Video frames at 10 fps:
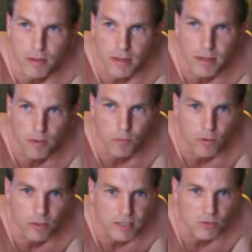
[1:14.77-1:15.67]
here
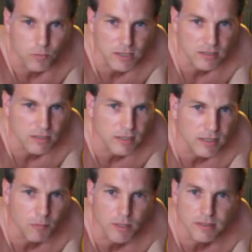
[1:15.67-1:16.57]
recently
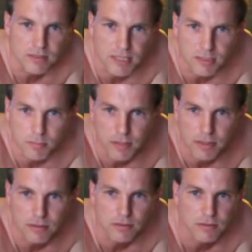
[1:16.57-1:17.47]
I went 6
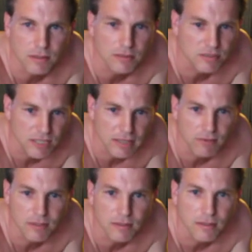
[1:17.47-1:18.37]
minutes and
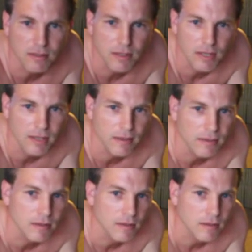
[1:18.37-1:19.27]
7
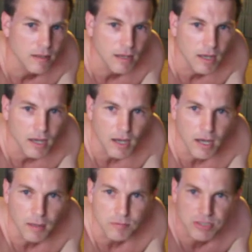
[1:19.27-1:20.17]
and
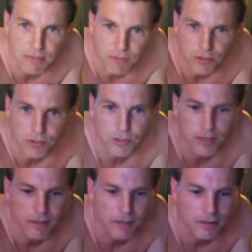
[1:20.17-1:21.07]

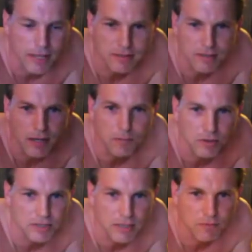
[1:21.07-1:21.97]
7:30. Then last night
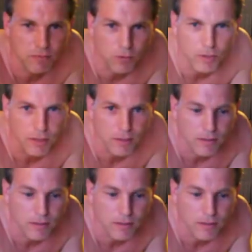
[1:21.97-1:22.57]
was 7:40.